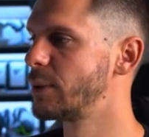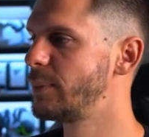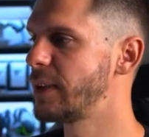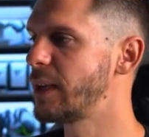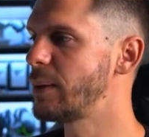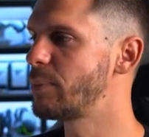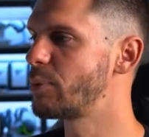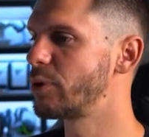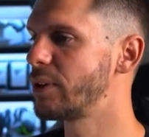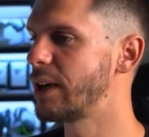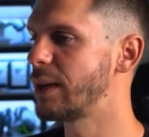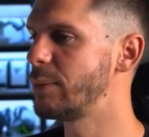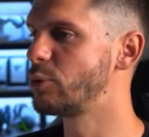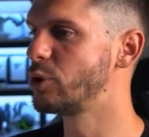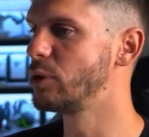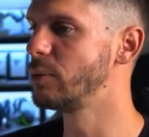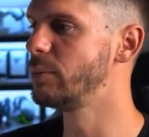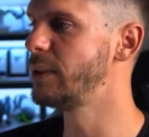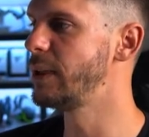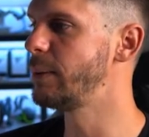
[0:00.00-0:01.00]
The picking
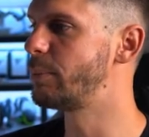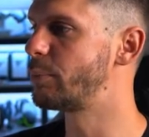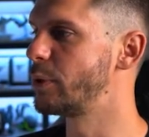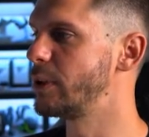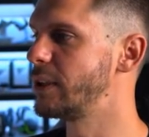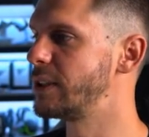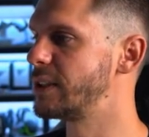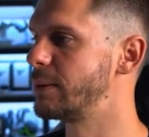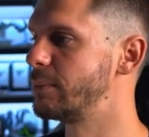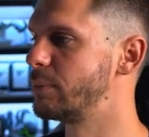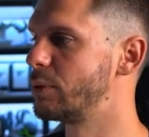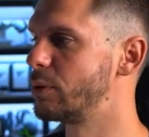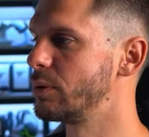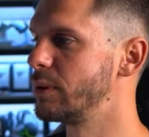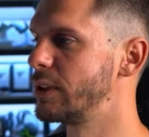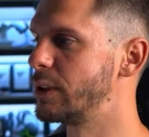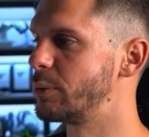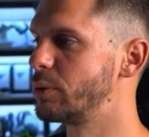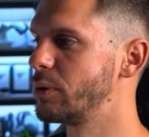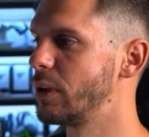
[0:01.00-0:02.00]
program will be pretty
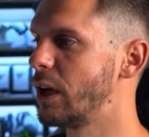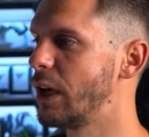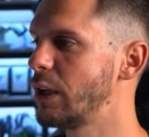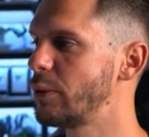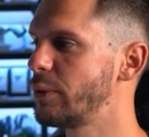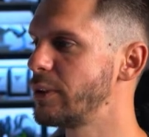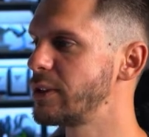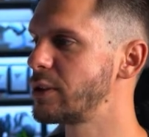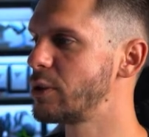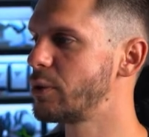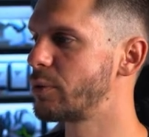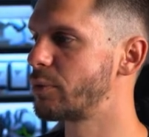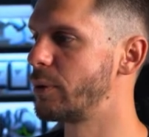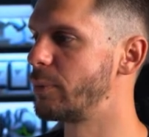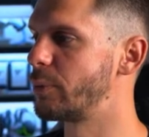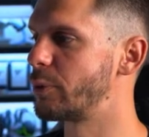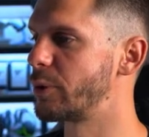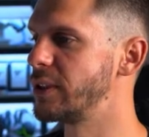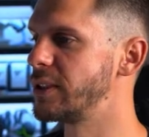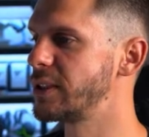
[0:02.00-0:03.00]
simple. It will always go
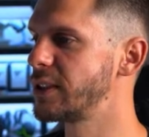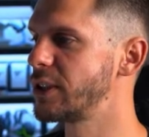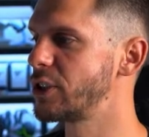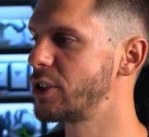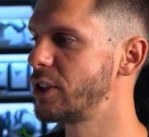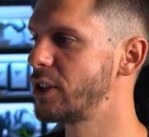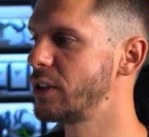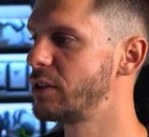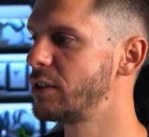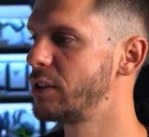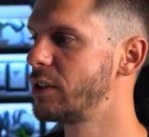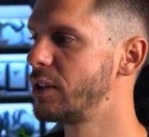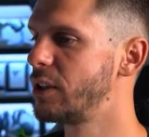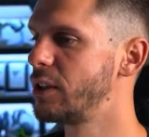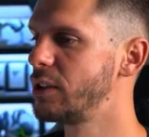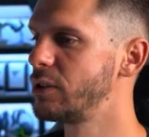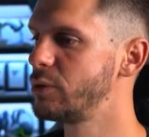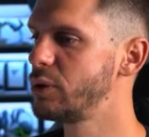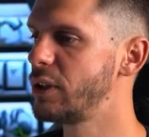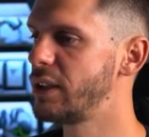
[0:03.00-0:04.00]
from transition
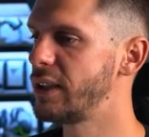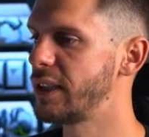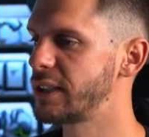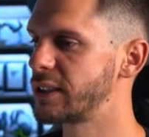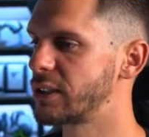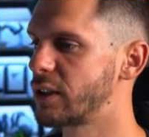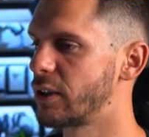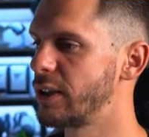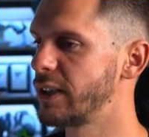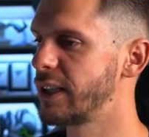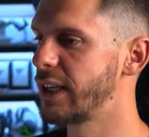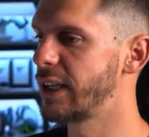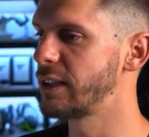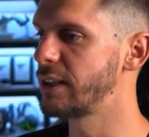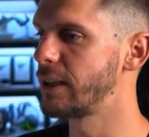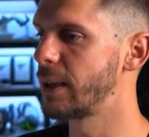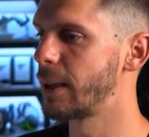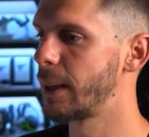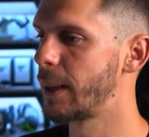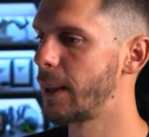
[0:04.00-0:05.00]
to the next
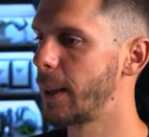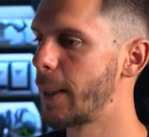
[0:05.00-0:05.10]
target,